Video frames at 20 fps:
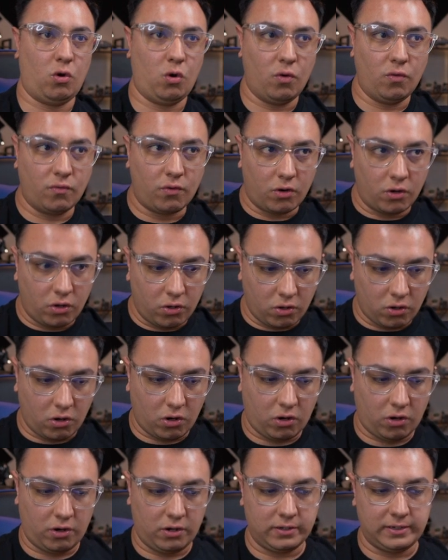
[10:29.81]
over her
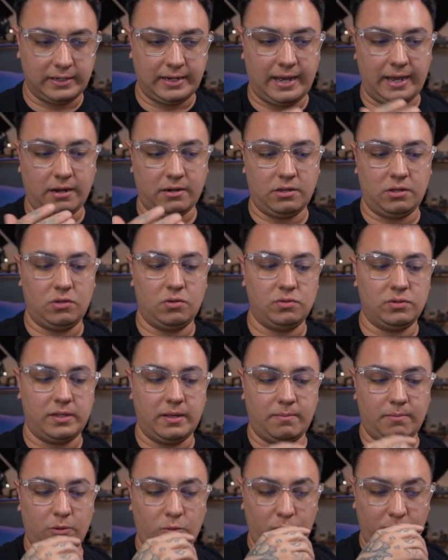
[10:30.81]
cards and how to use
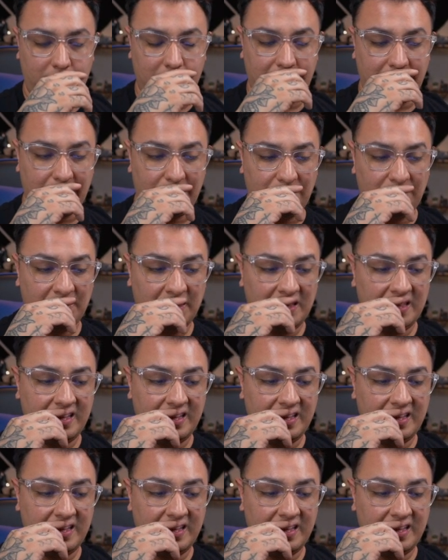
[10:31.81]
them and read them.